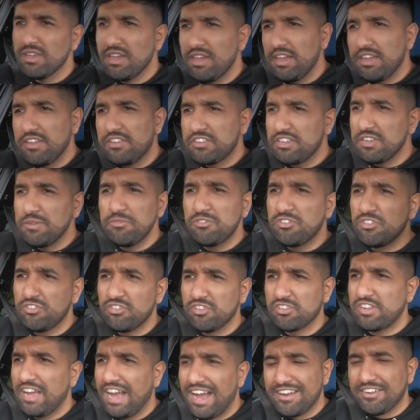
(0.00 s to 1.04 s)
He seems to
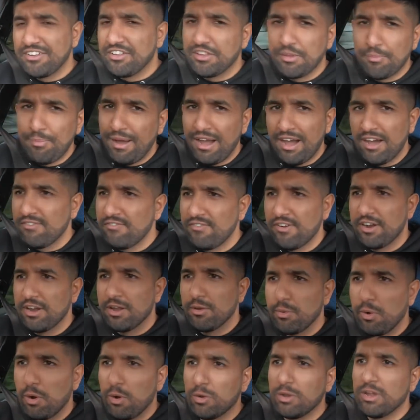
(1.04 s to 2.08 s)
just handle the power very
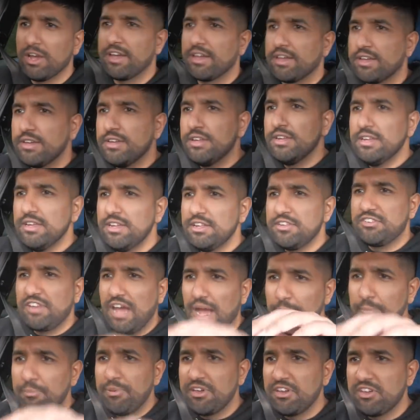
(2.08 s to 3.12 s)
well. Like
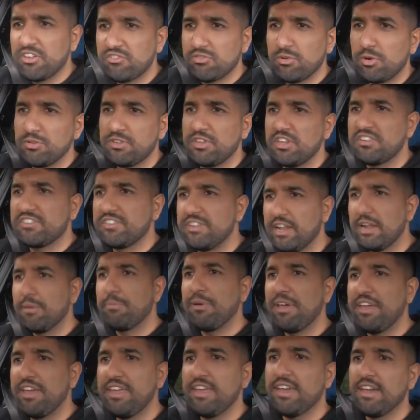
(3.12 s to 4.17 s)
damping as well, this little
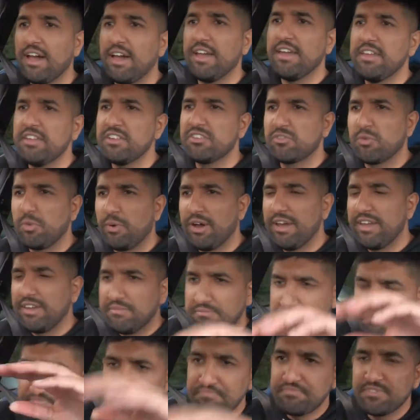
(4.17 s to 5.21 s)
bit here is quite,
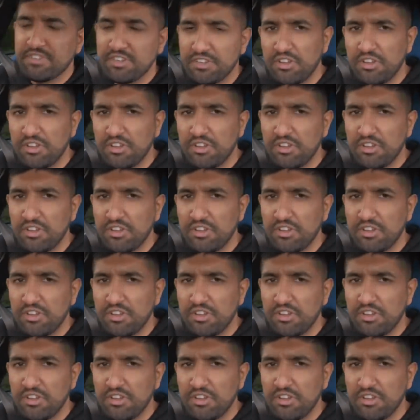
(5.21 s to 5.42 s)
you